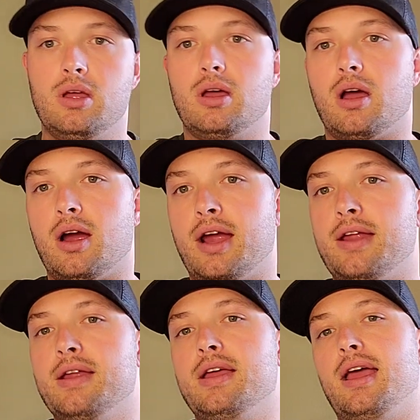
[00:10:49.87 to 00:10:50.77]
All right?
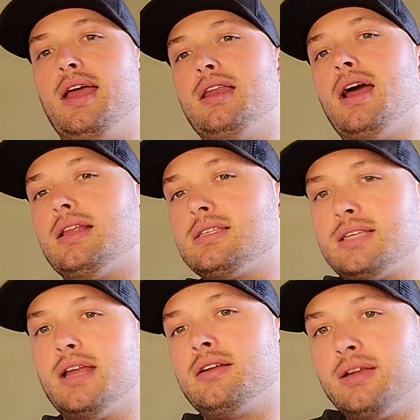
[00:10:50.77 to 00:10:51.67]
And not
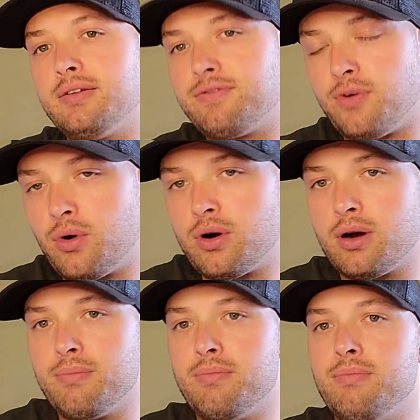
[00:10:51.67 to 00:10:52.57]
settling
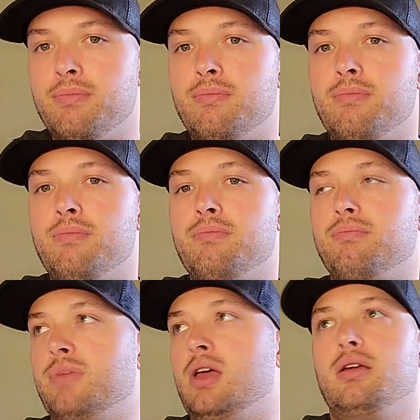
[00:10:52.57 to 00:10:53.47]
for,
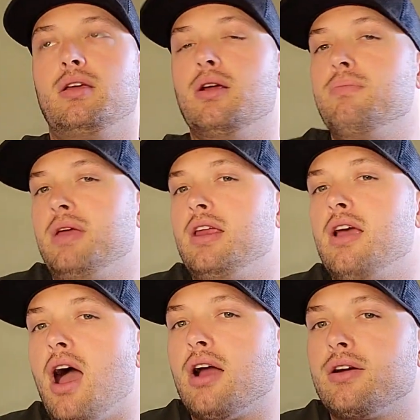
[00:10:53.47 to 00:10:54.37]

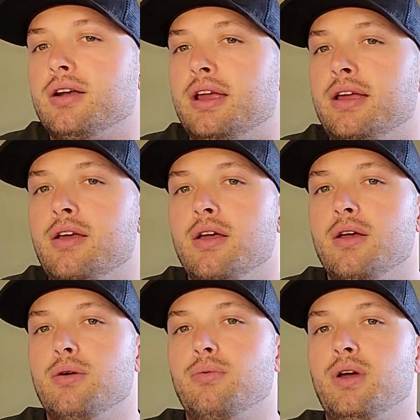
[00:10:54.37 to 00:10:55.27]
mediocrity
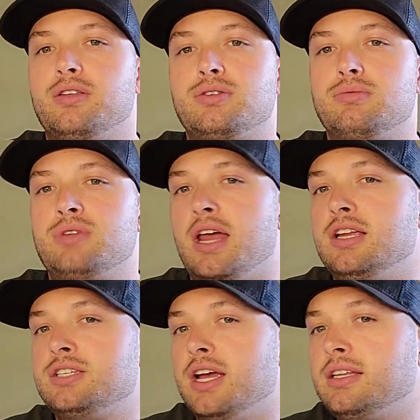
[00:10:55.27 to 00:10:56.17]
with Teddy
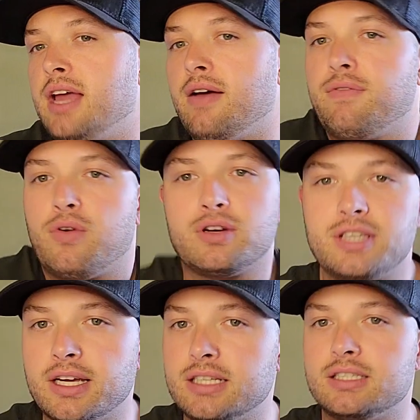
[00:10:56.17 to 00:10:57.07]
Checkdown for a
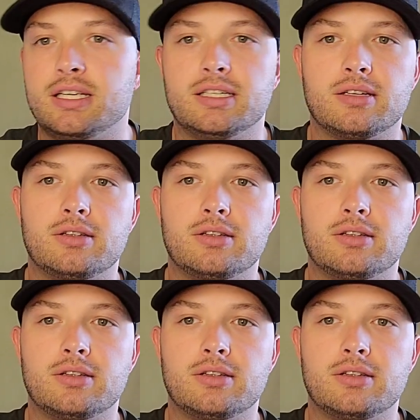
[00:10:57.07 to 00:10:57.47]
second season.